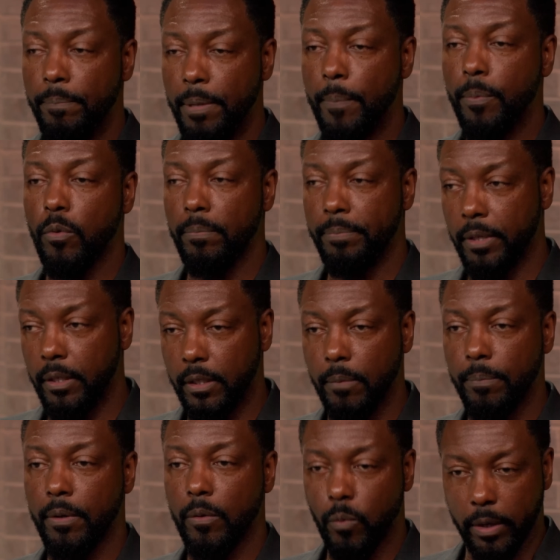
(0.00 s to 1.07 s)
People were
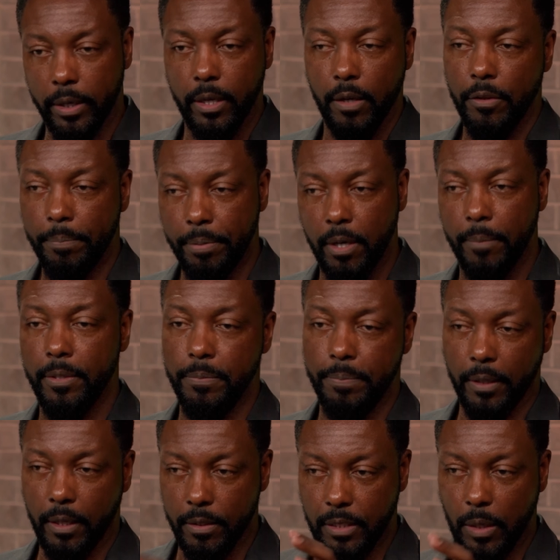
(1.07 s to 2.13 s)
building and working on the pyramids
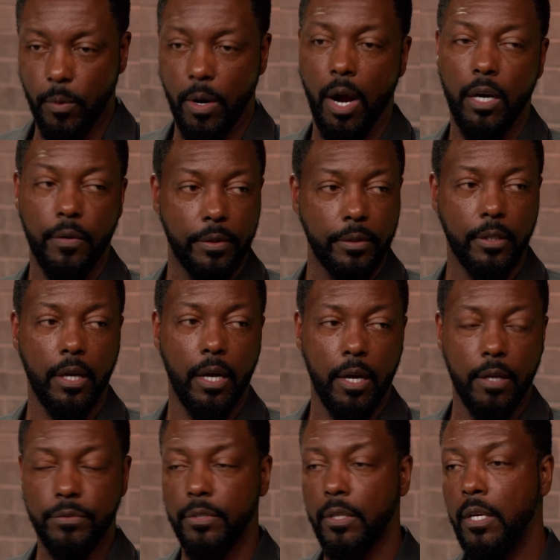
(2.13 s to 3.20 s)
because they were honoring the
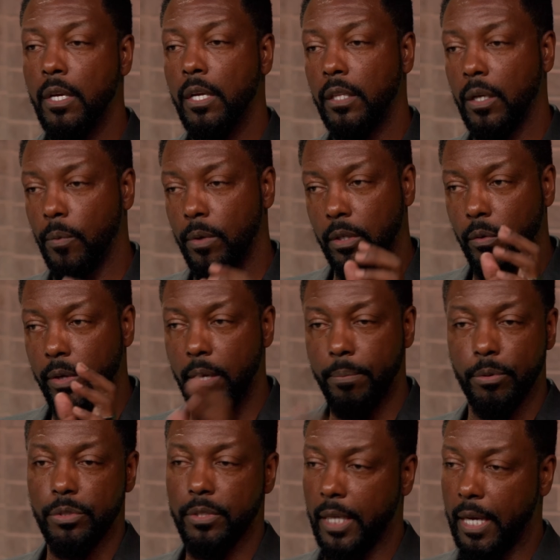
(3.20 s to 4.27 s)
gods. There were no
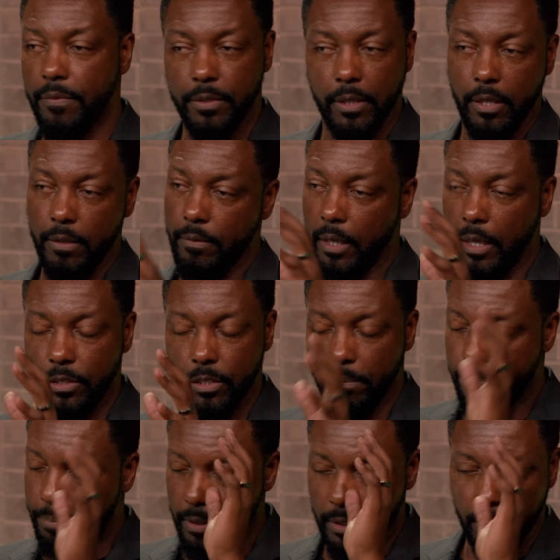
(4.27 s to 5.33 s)
Hebrew slaves in
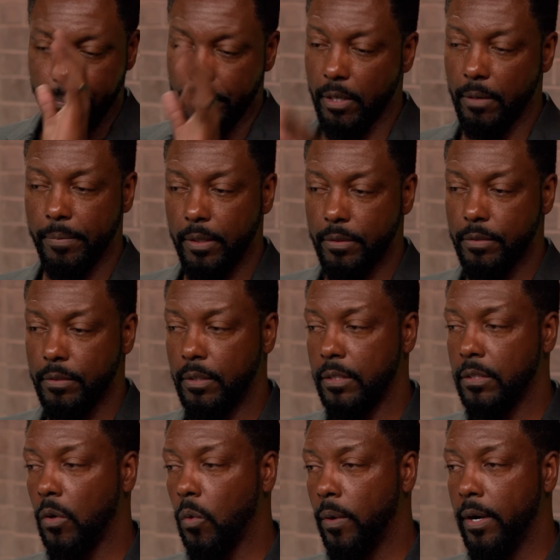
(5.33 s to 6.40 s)
Egypt building pyramids.
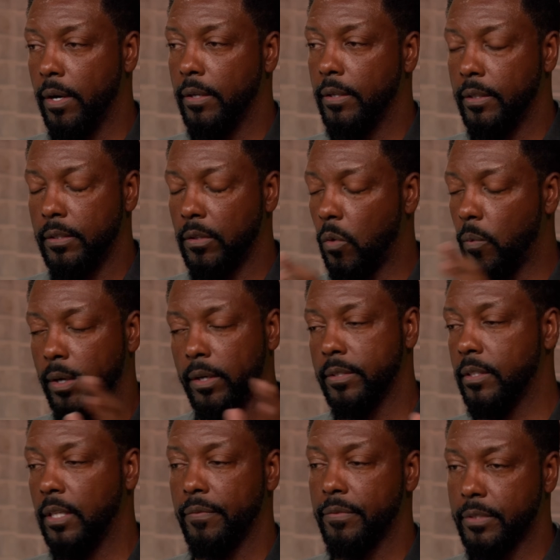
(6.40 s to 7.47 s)
Nowhere does
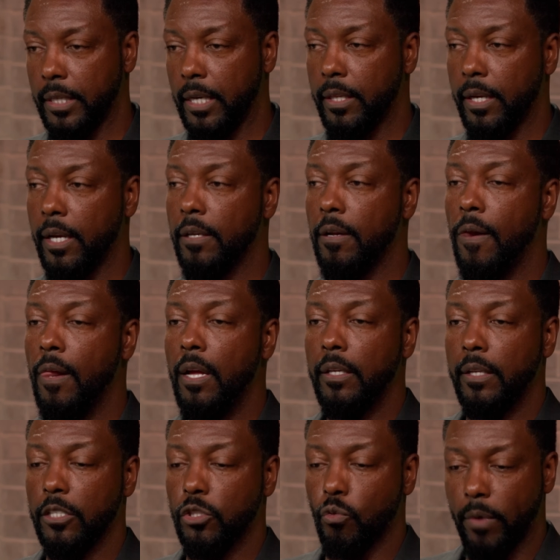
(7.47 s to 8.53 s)
it even say that.
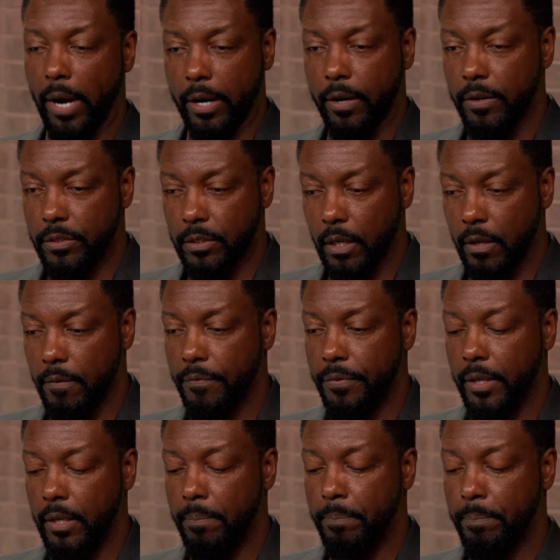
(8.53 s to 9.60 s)
There's records of
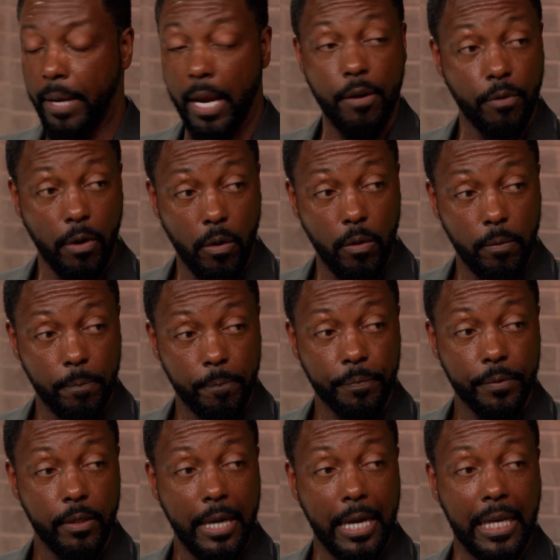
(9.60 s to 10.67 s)
the payroll
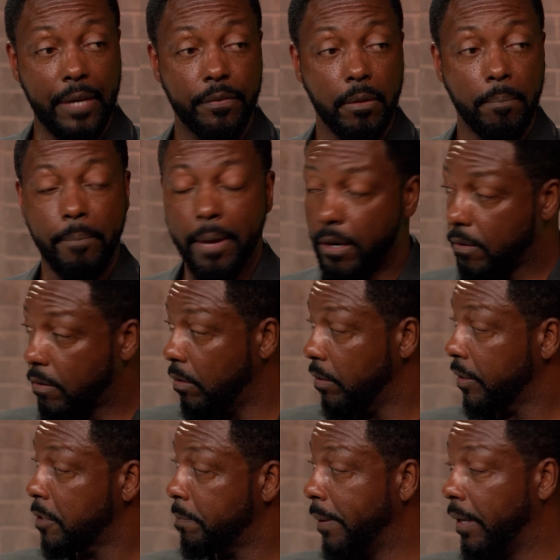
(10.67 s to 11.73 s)
and even the medical
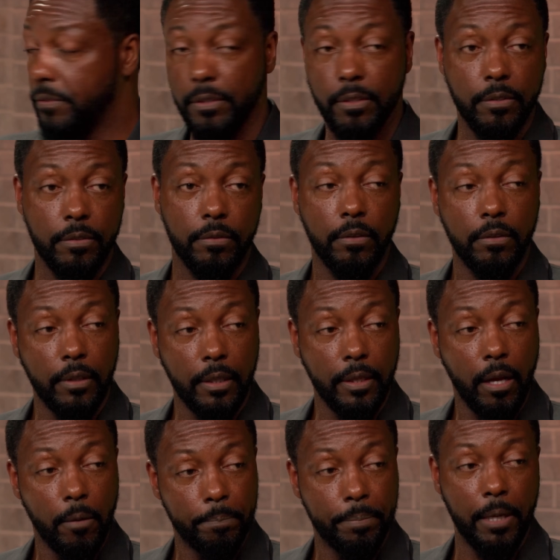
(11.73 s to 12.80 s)
expenses to
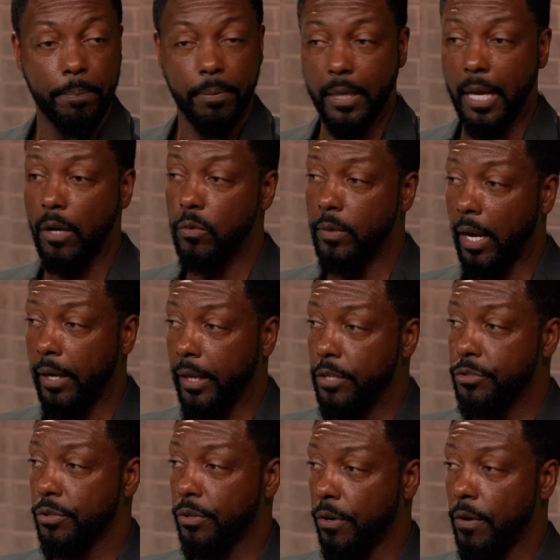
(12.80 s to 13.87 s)
help people out who got
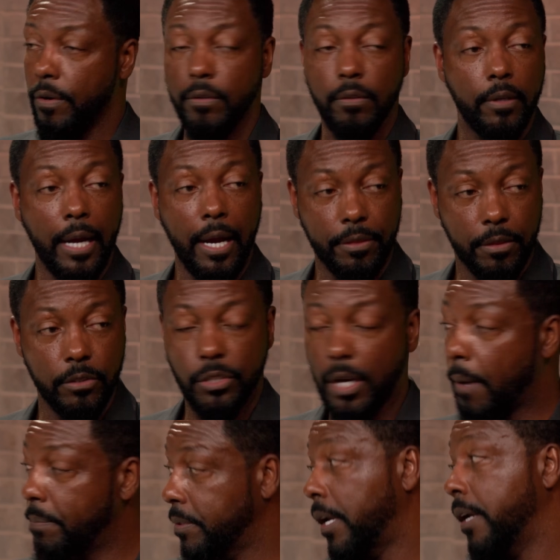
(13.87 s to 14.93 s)
injured or hurt at the
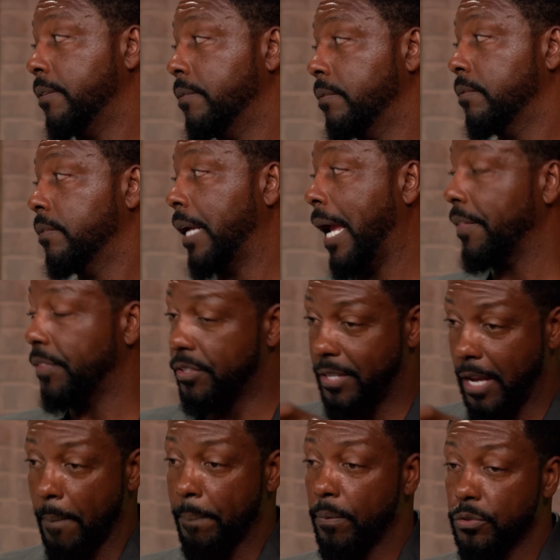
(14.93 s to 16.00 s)
job site, at the
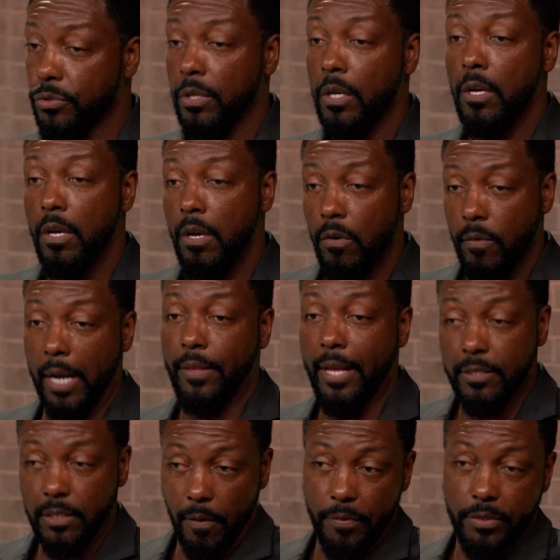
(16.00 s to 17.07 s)
temples. And
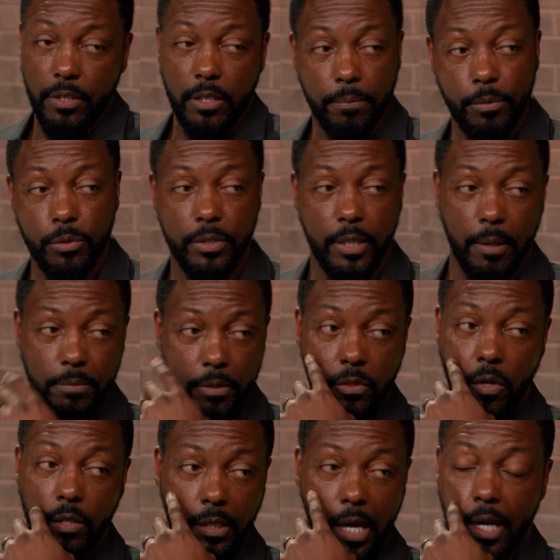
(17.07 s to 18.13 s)
that stuff is in the museums. It's
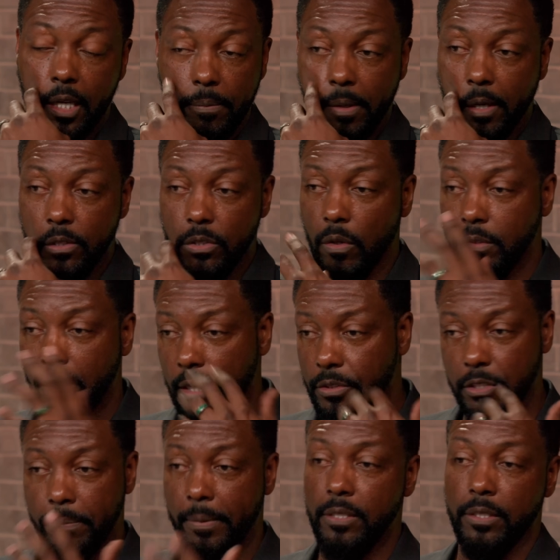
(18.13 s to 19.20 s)
all documented. So it's not
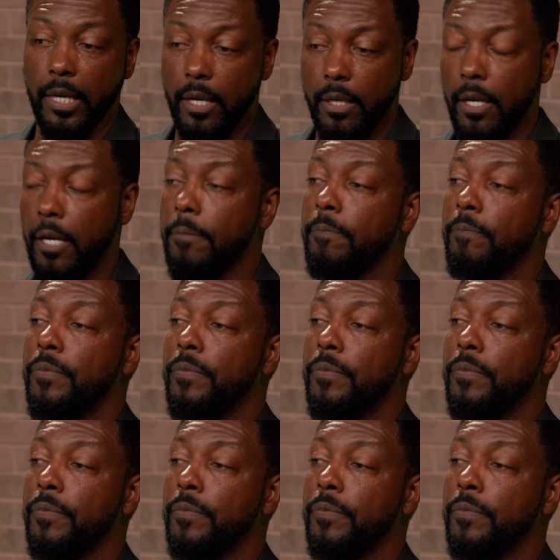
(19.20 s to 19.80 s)
just me saying that.